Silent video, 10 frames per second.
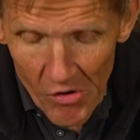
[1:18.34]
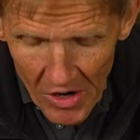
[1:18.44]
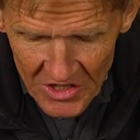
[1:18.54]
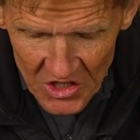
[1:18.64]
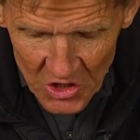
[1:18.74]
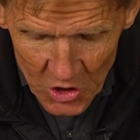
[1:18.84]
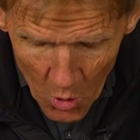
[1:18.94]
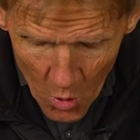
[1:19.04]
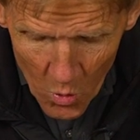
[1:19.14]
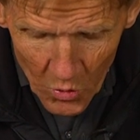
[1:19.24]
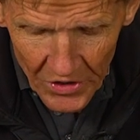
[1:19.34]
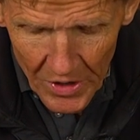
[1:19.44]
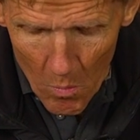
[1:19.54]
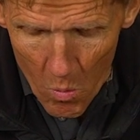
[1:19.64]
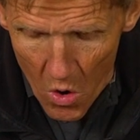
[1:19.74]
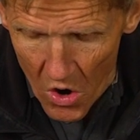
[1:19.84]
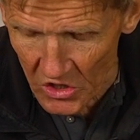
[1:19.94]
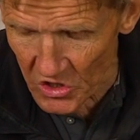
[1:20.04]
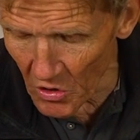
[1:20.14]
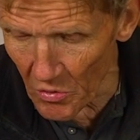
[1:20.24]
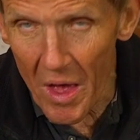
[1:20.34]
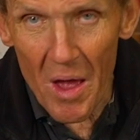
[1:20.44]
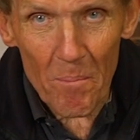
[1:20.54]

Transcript: priced tool and it works on